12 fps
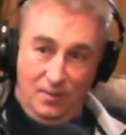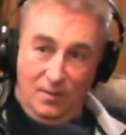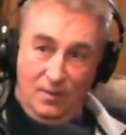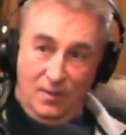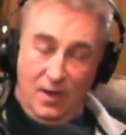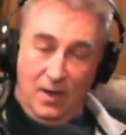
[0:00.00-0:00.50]

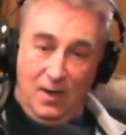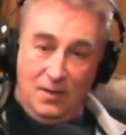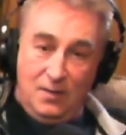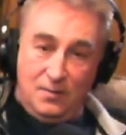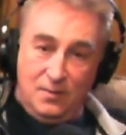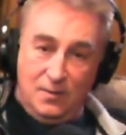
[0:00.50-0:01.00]

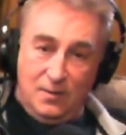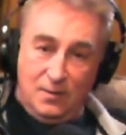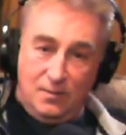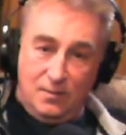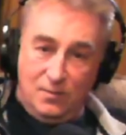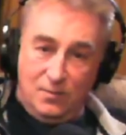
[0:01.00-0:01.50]
And uh,
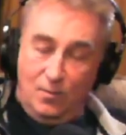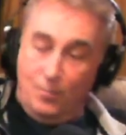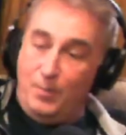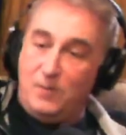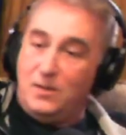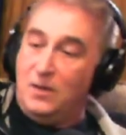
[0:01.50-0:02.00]
so
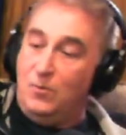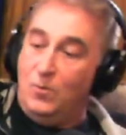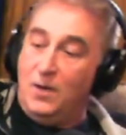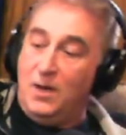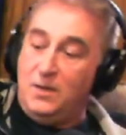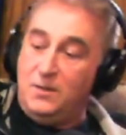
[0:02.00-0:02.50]
basically what
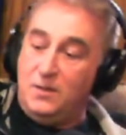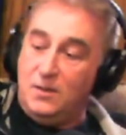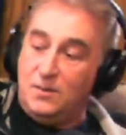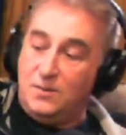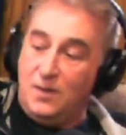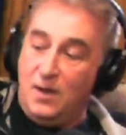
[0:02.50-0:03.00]
I did
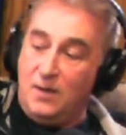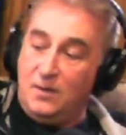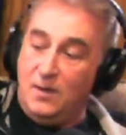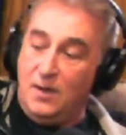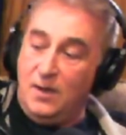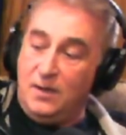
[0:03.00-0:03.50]
is I,
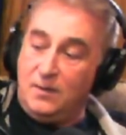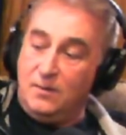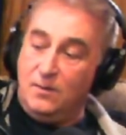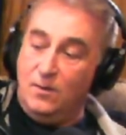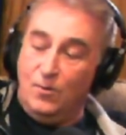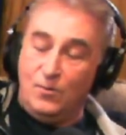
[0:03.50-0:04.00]
I
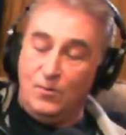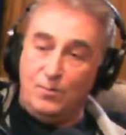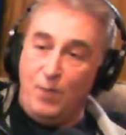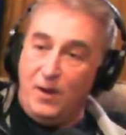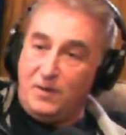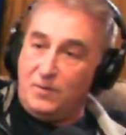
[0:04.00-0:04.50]

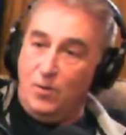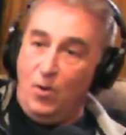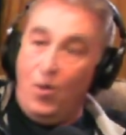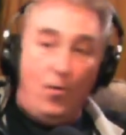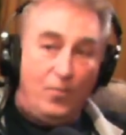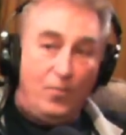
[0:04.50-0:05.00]
close-mic'd
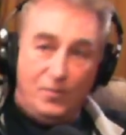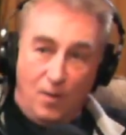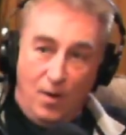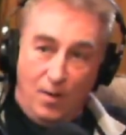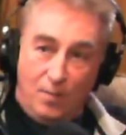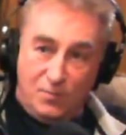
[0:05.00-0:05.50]
all the
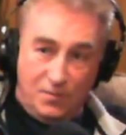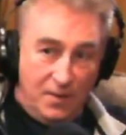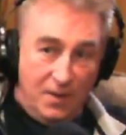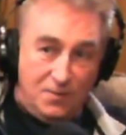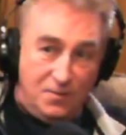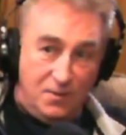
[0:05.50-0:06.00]
toms, so
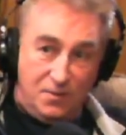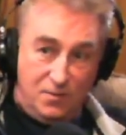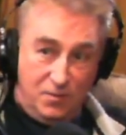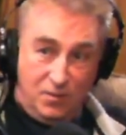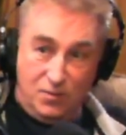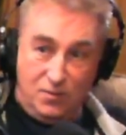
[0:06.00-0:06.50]
that's six
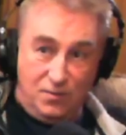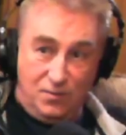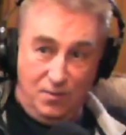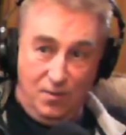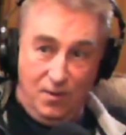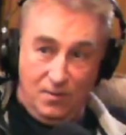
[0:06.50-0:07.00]
just to
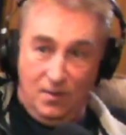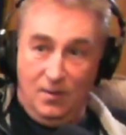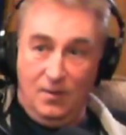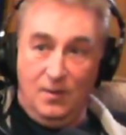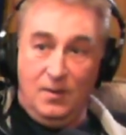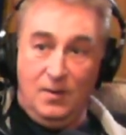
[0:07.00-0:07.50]
start.
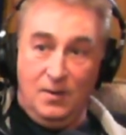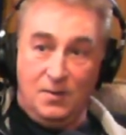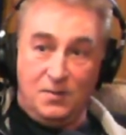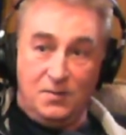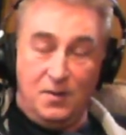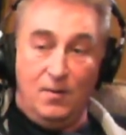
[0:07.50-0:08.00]

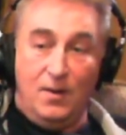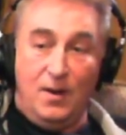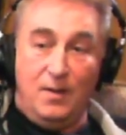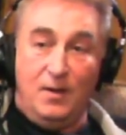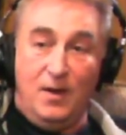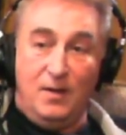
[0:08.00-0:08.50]
Snare, I,
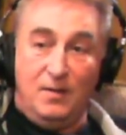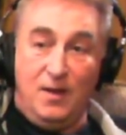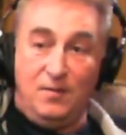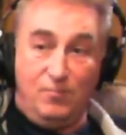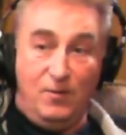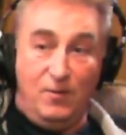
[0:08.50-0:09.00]
I had
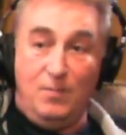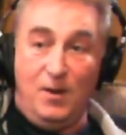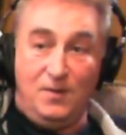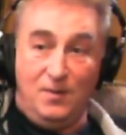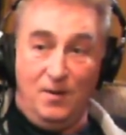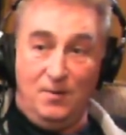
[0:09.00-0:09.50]
three
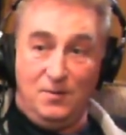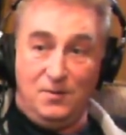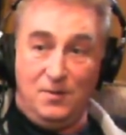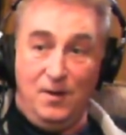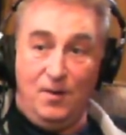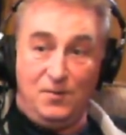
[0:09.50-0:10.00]
mics on the
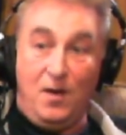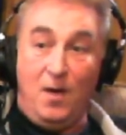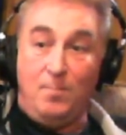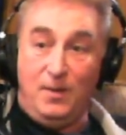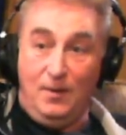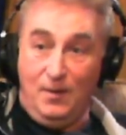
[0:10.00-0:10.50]
snare, top,
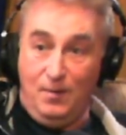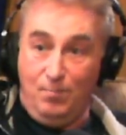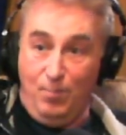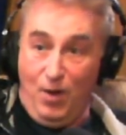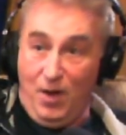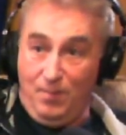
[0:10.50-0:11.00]
middle, and
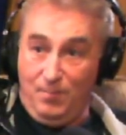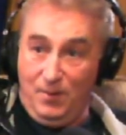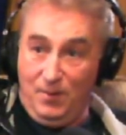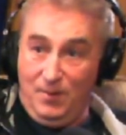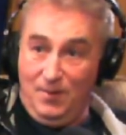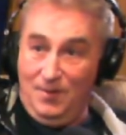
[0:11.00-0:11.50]
bottom.
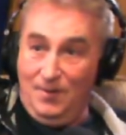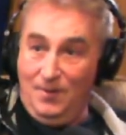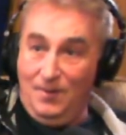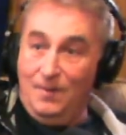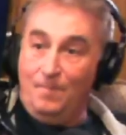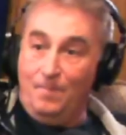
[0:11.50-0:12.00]

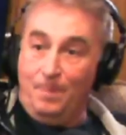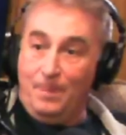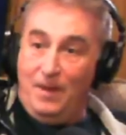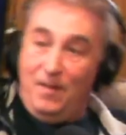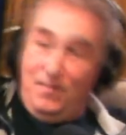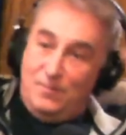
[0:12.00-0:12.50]
And I
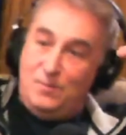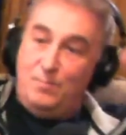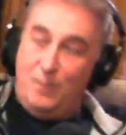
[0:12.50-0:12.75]
have this spe